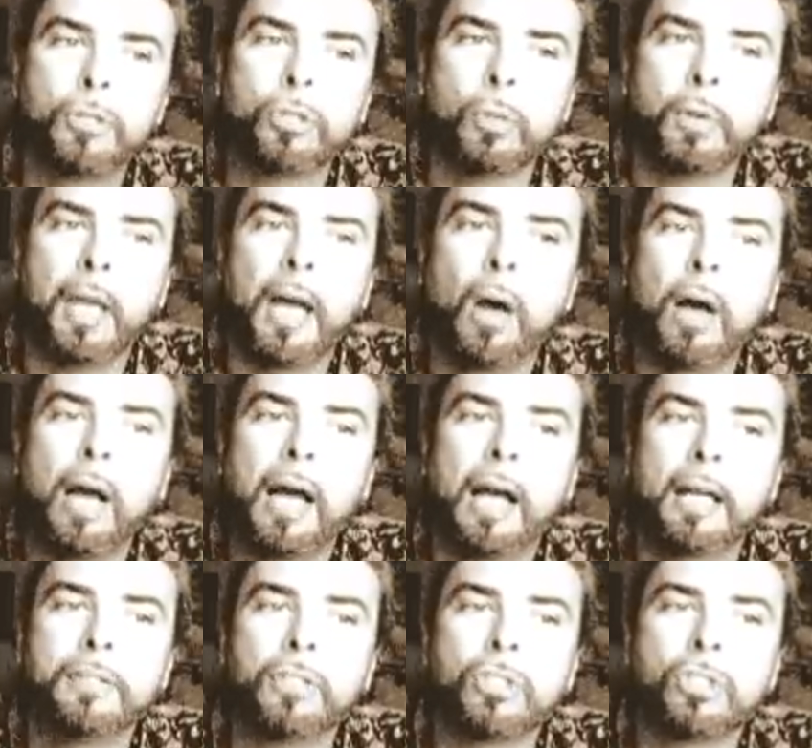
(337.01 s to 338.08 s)
So now I
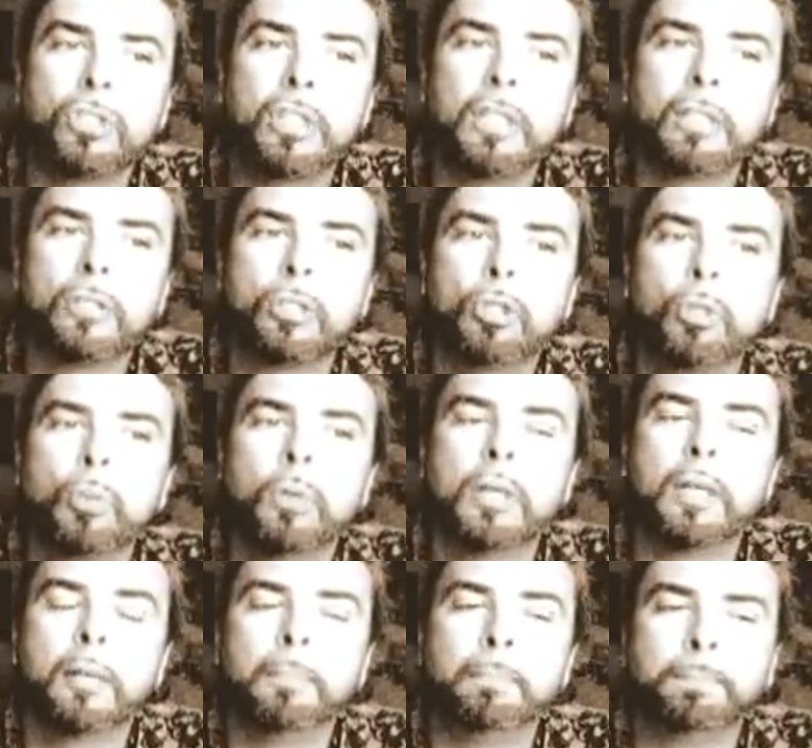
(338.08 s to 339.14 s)
just seek to